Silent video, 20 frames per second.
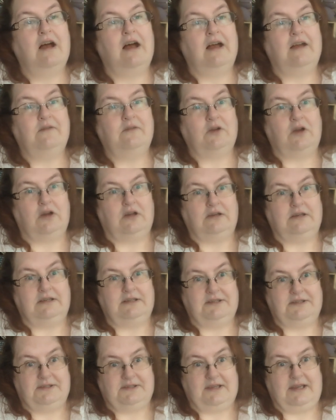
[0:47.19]
I've gone
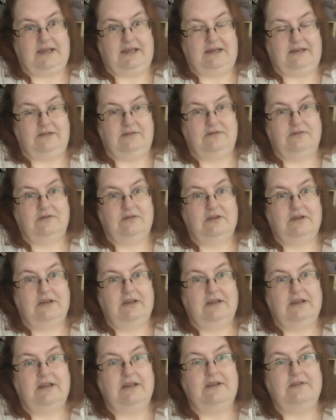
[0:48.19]
insane
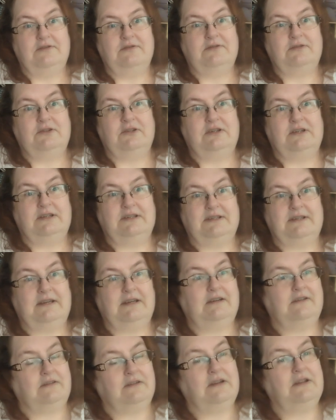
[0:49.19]
if she doesn't
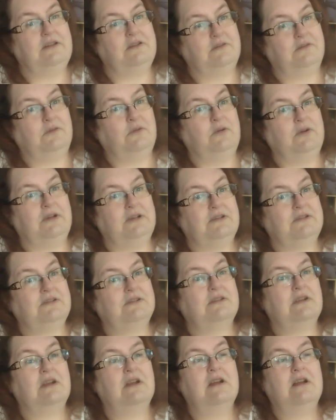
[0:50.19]
hear another voice,